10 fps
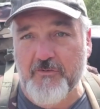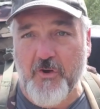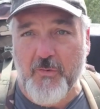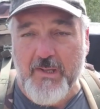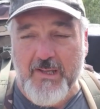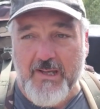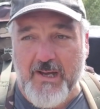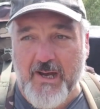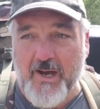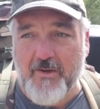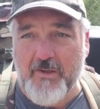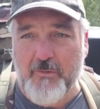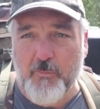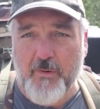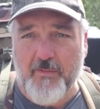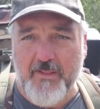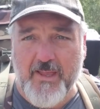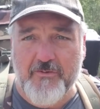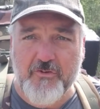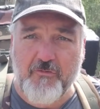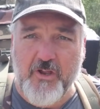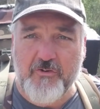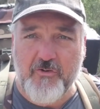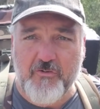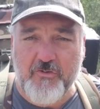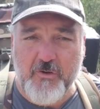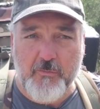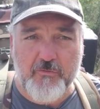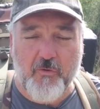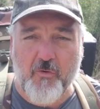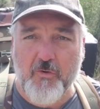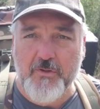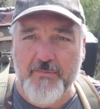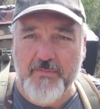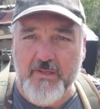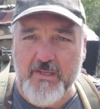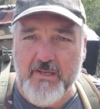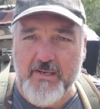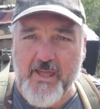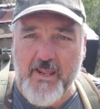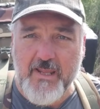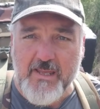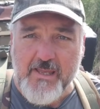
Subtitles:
So in one of the last adventures there was a hole in the netting,